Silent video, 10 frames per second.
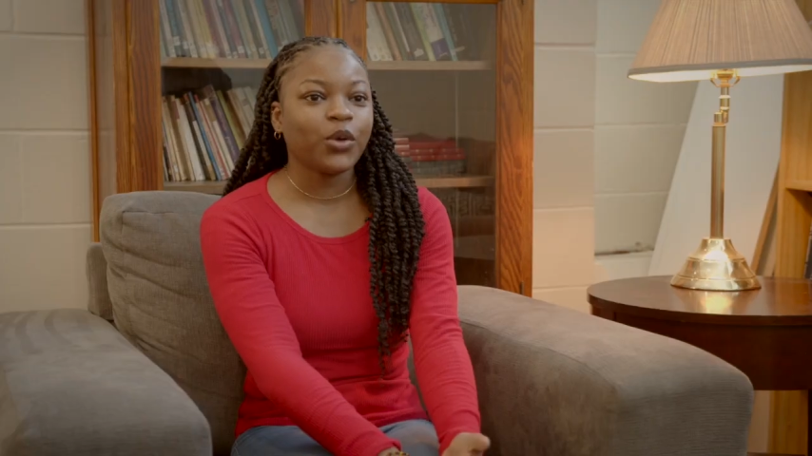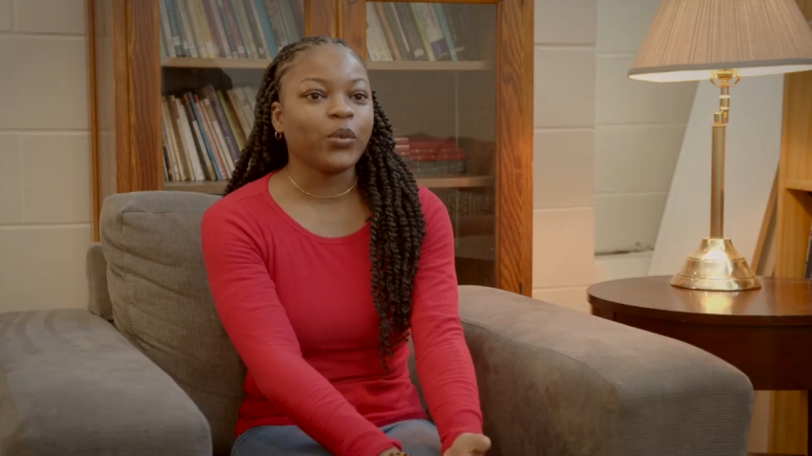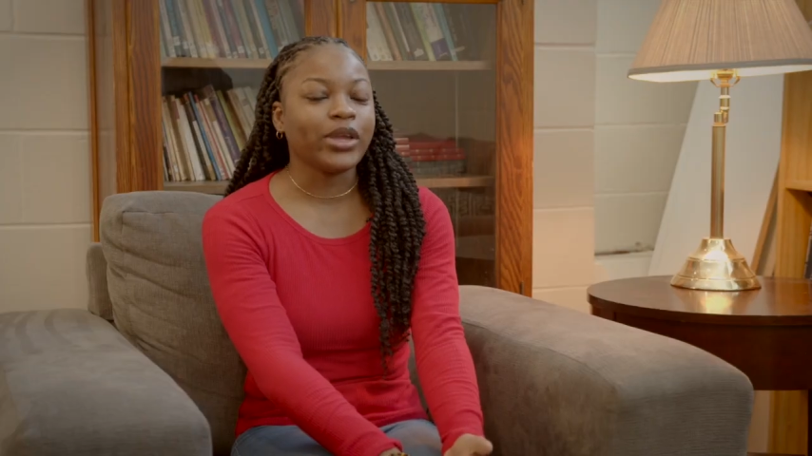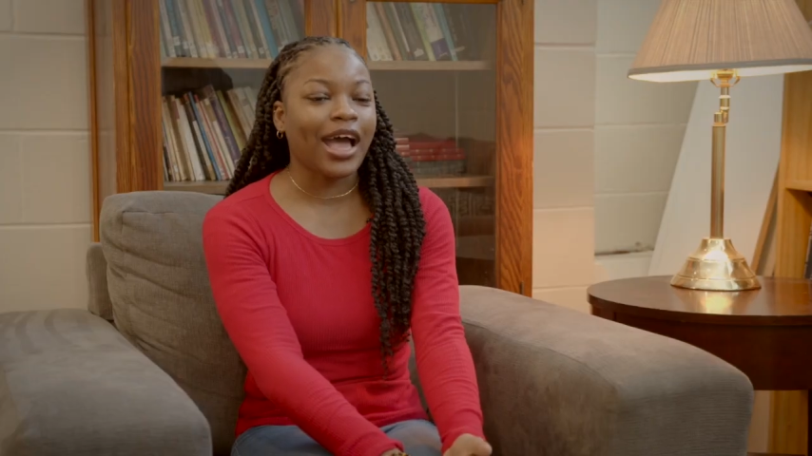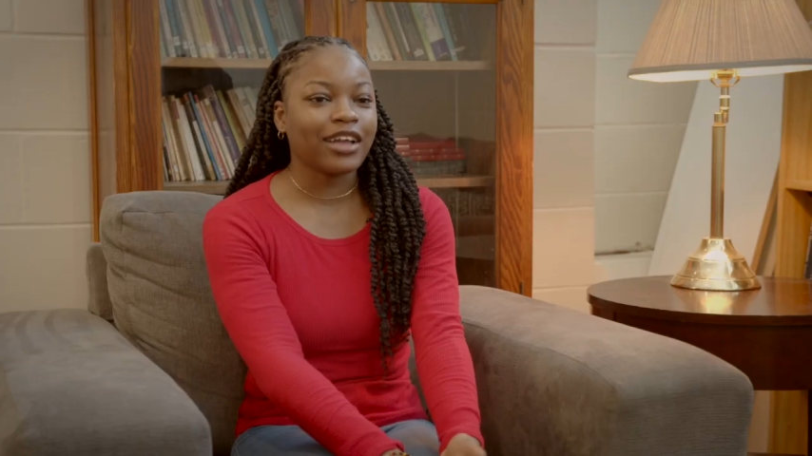
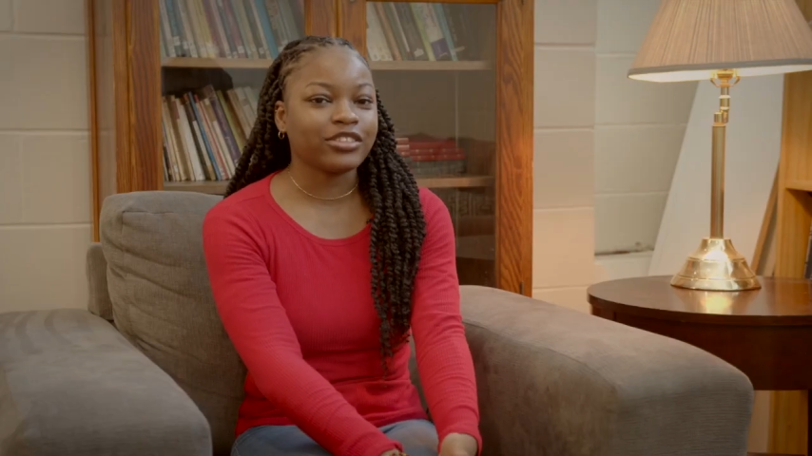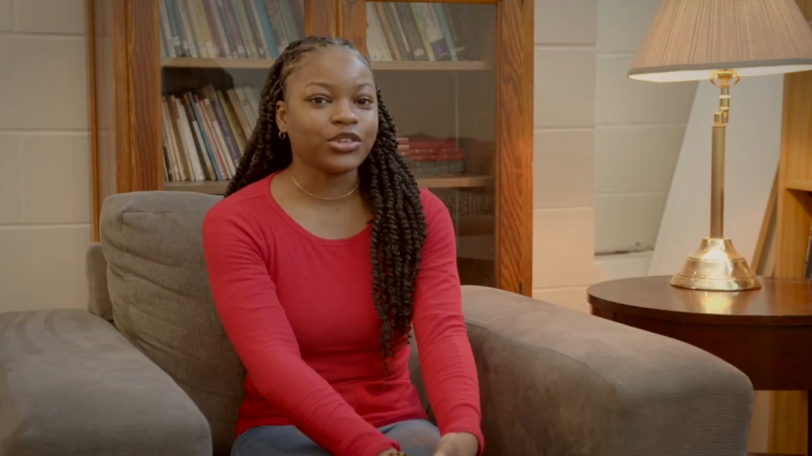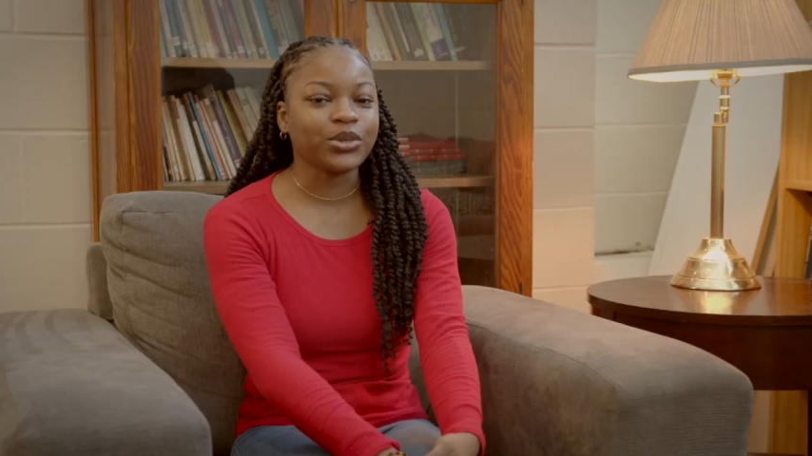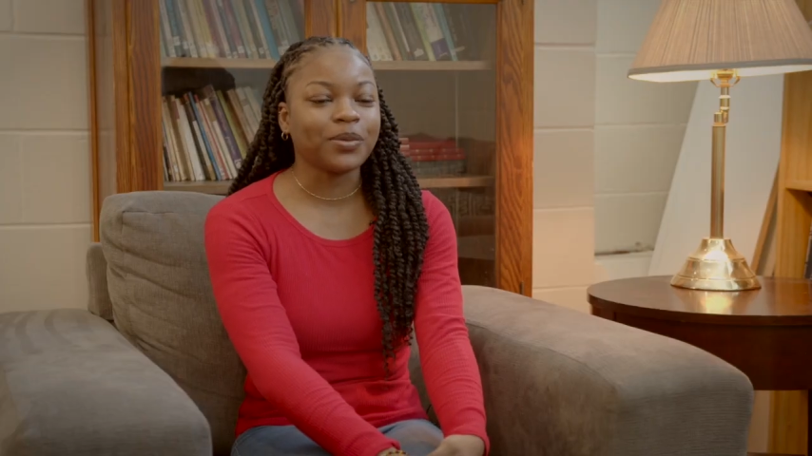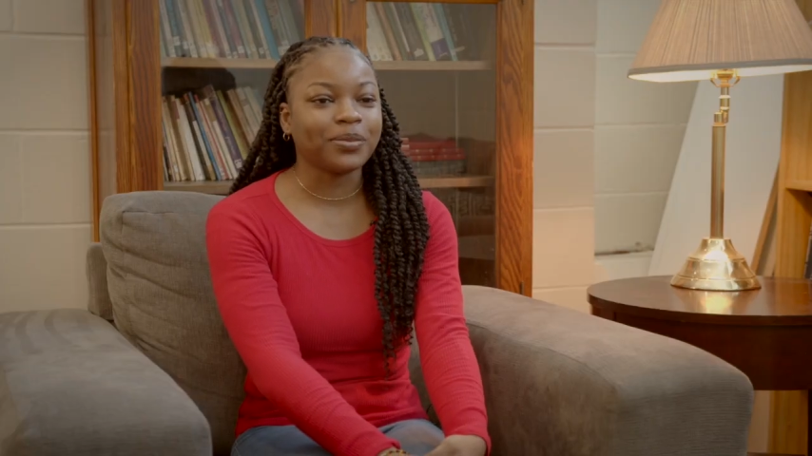we had
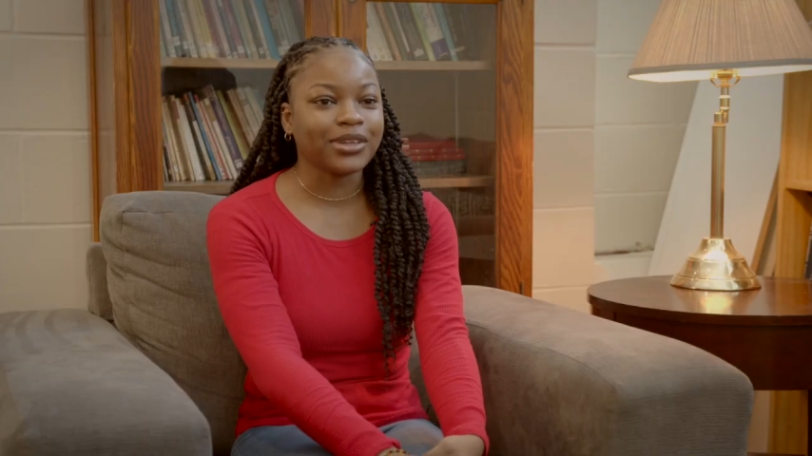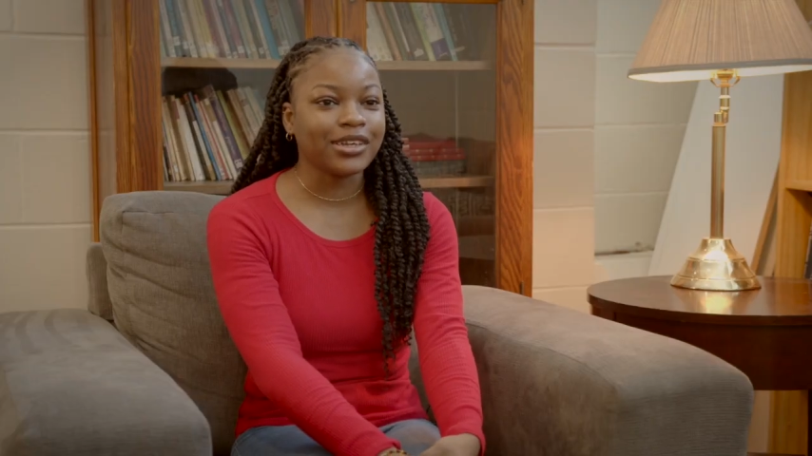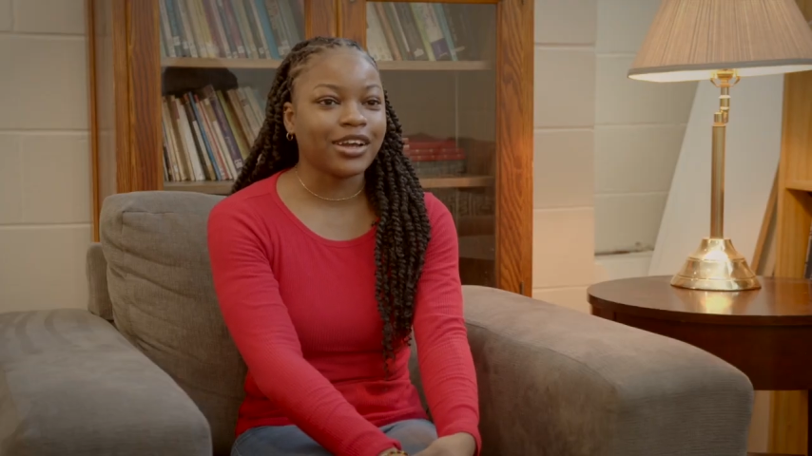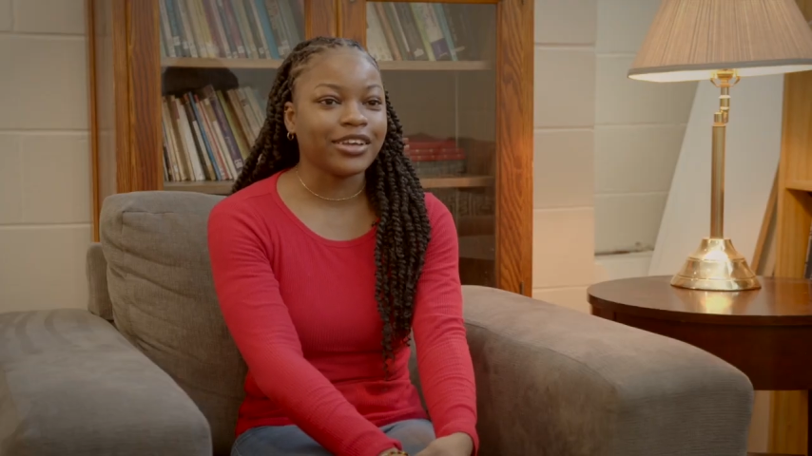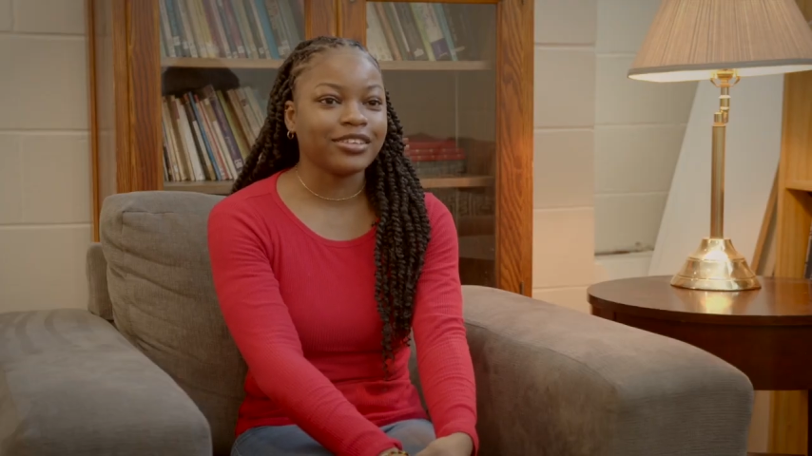to complete a